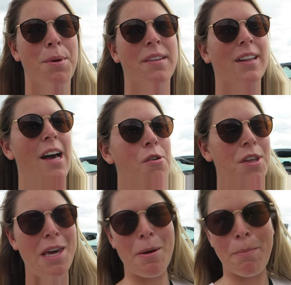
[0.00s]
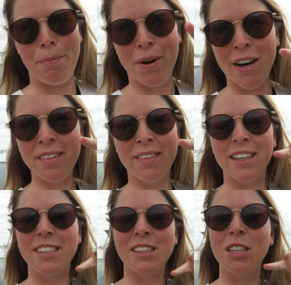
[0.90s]
a bit cloudy. But
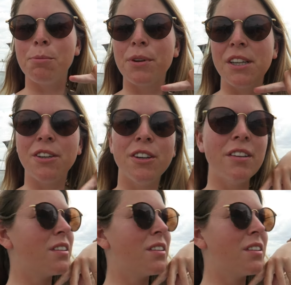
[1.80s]
that's actually pretty good